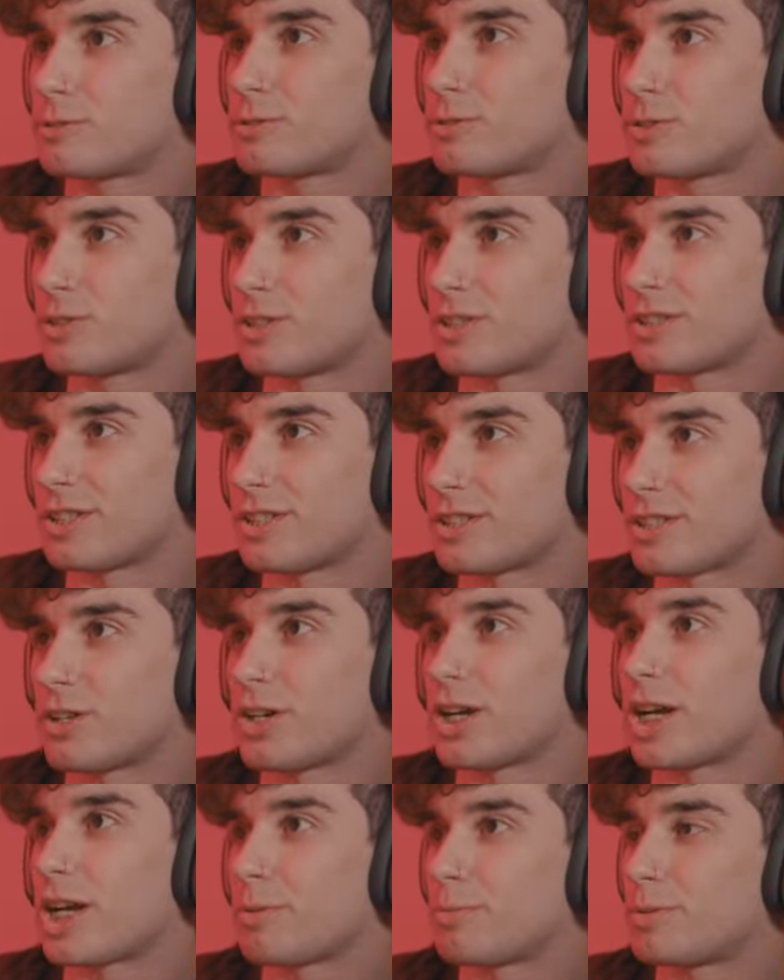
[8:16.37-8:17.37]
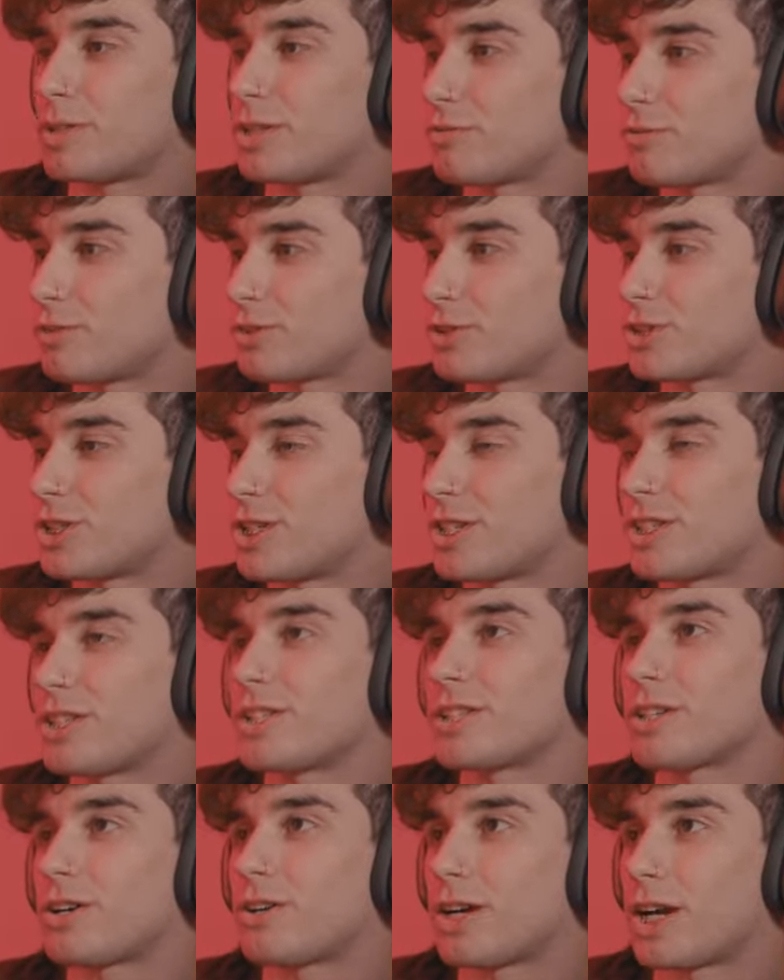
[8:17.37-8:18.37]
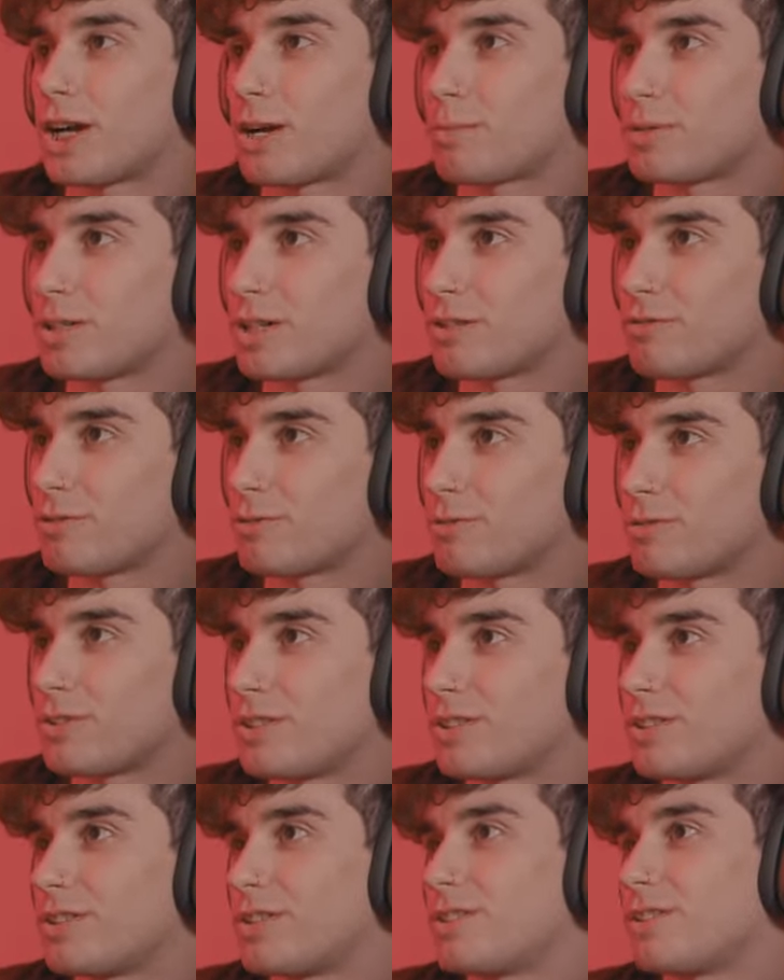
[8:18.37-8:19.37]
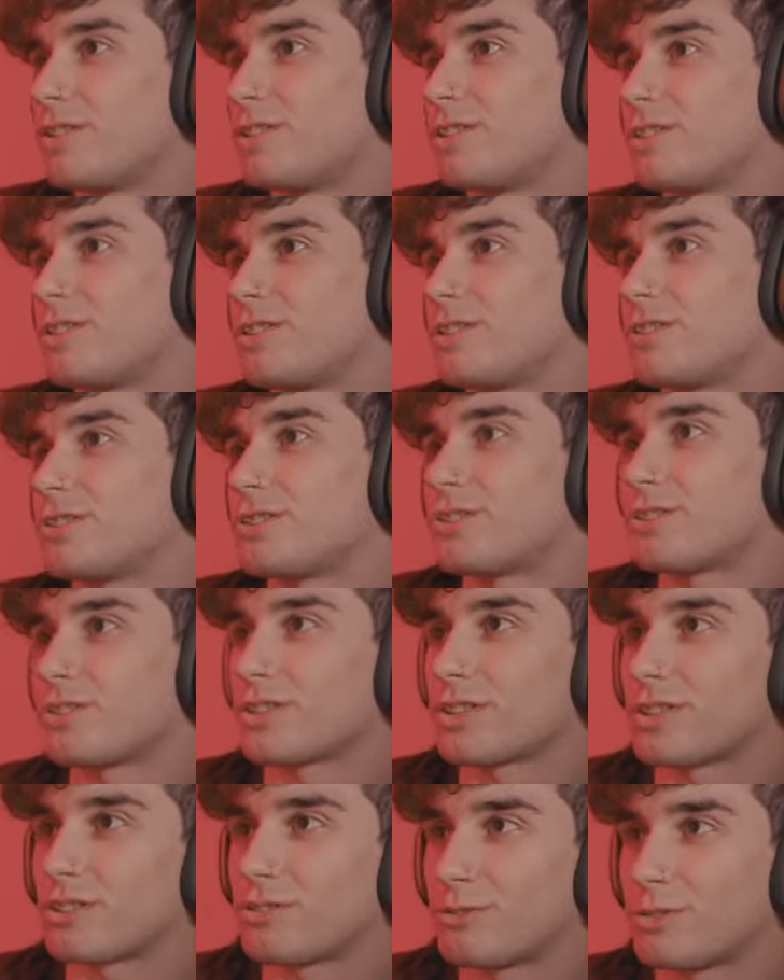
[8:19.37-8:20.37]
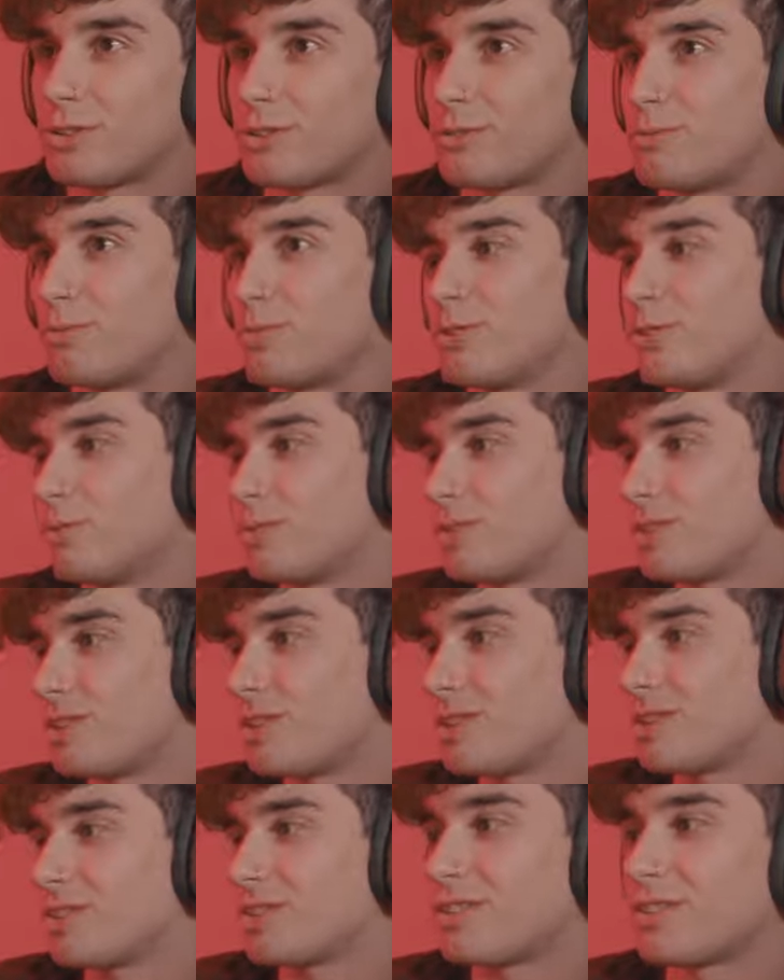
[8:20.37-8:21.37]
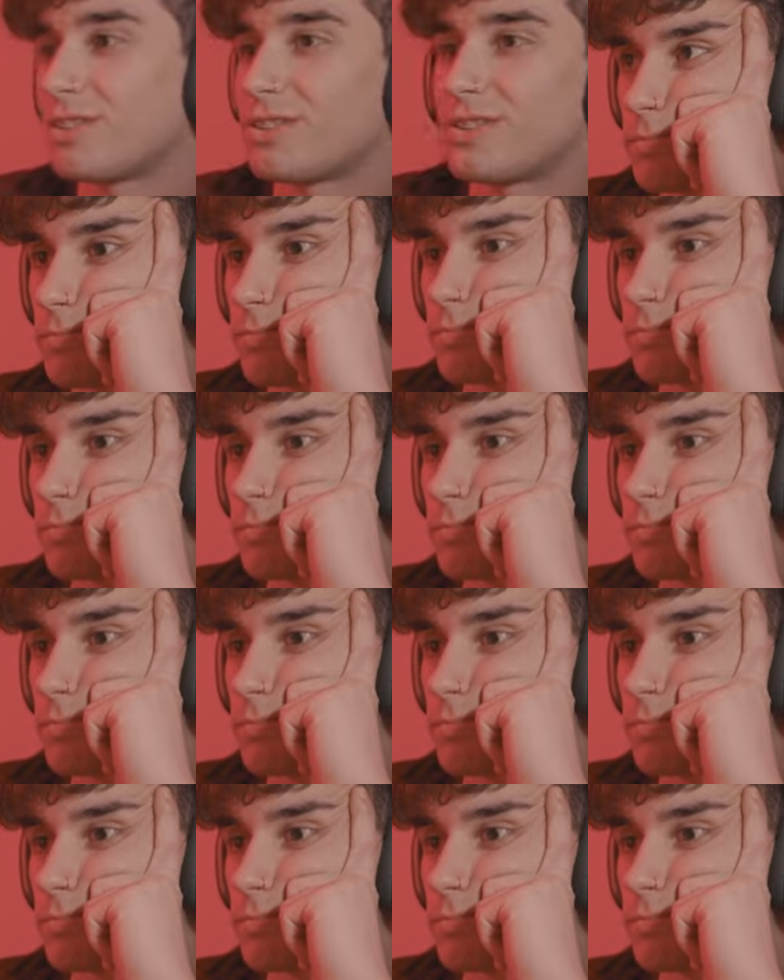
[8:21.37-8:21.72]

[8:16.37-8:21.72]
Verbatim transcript: He sees how happy every she sees how happy everyone is. You know, she's like, I don't want to ruin this.